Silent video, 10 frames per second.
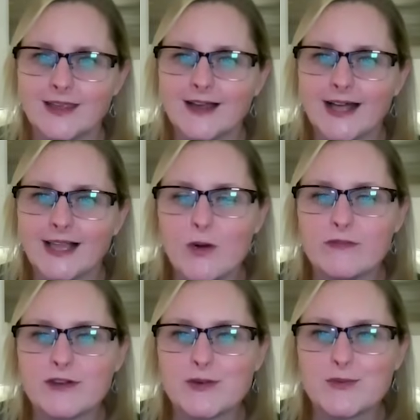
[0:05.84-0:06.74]
Hello,
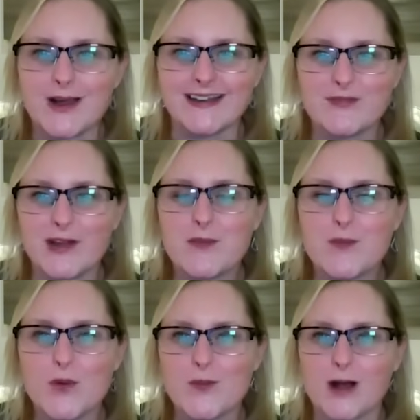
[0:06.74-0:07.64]
everyone, and a very
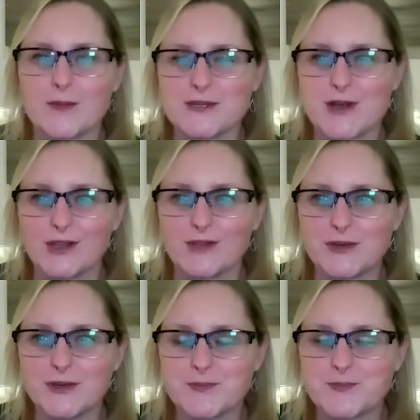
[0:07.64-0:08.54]
warm welcome to all of
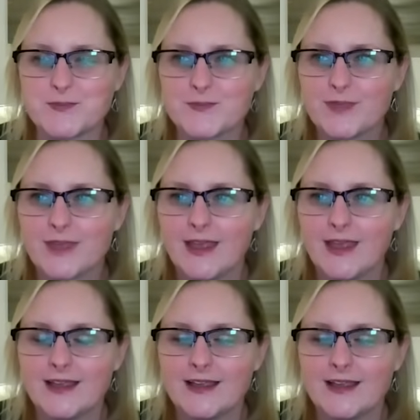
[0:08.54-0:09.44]
you.
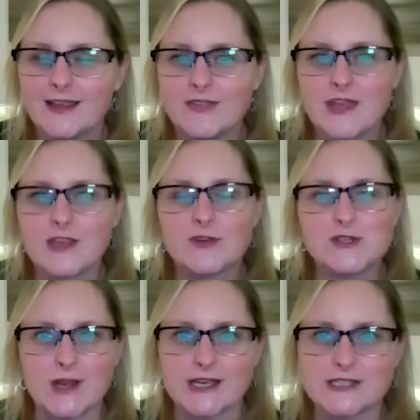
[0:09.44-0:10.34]
Thank you for
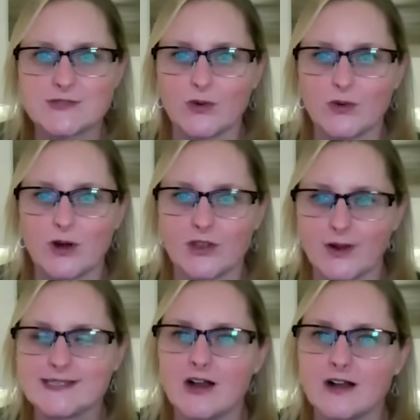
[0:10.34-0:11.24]
joining us for Arthritis
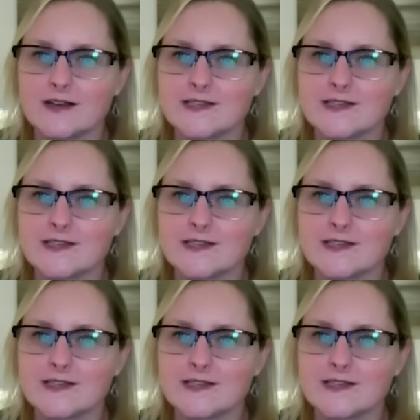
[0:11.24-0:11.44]
Talks,